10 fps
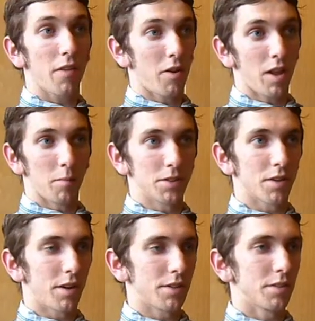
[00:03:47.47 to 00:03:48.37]
Any other
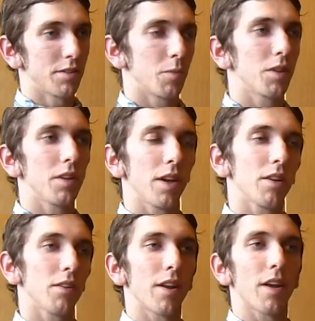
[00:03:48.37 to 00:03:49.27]
elements on it, with
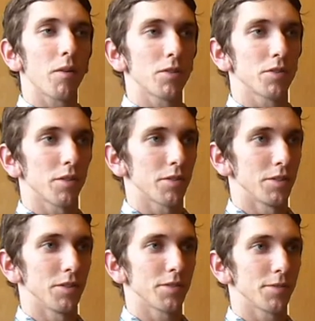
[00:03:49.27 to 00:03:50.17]
the inner and outer
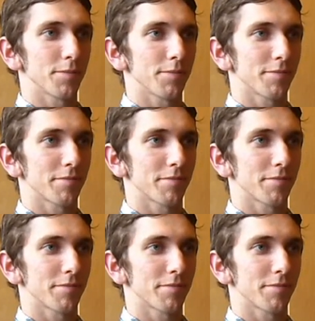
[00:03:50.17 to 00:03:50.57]
surfaces.